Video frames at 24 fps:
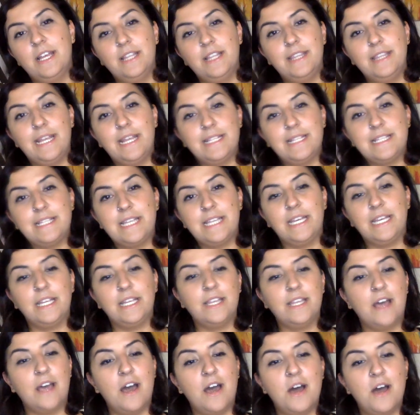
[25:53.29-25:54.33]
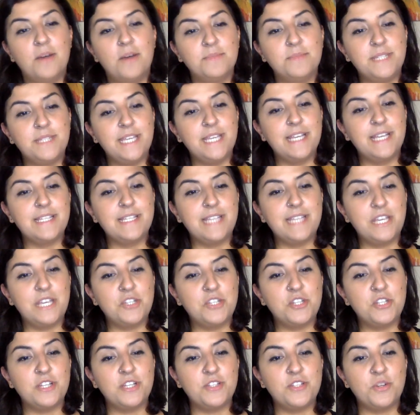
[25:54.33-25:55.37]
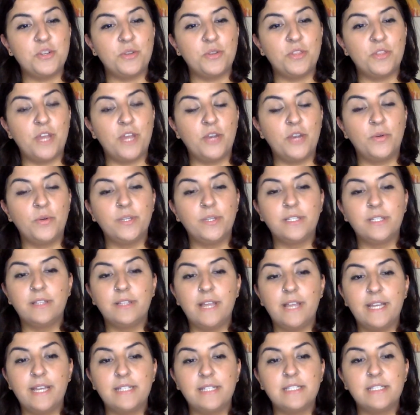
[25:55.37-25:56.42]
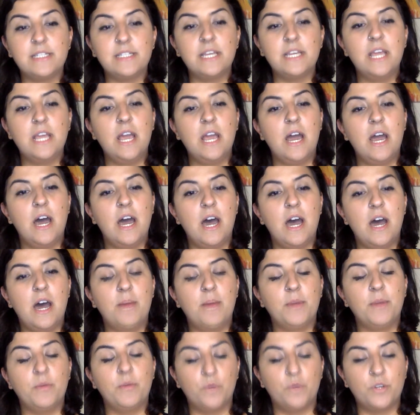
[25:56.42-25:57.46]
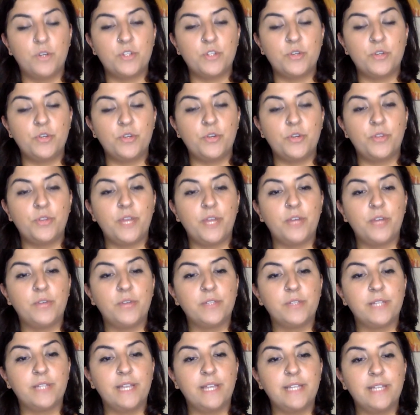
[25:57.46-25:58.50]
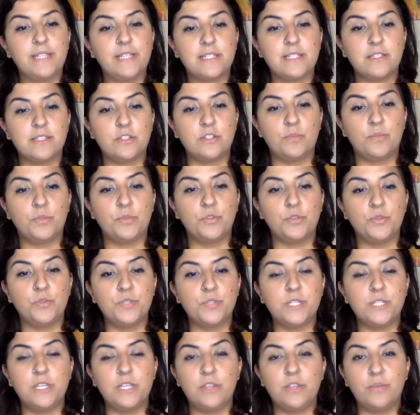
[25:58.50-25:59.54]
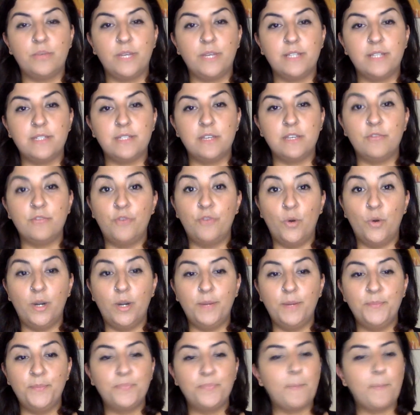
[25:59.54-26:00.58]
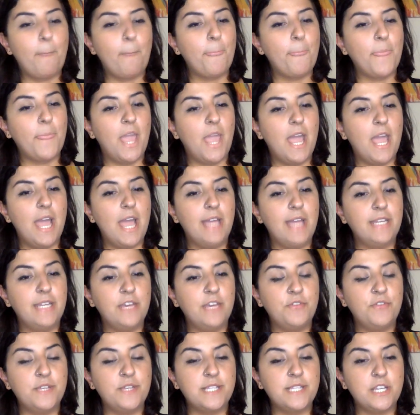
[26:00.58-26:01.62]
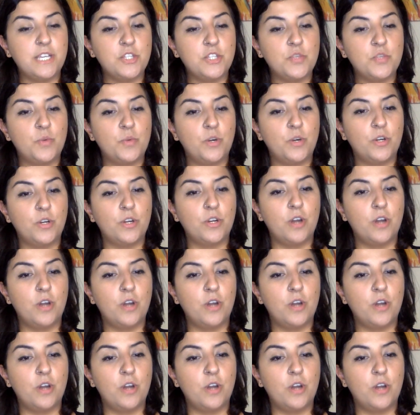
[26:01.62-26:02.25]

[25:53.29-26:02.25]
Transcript: That's it. TSH is your thyroid gland. It works on your thyroid gland to produce T3 and T4, and FSH work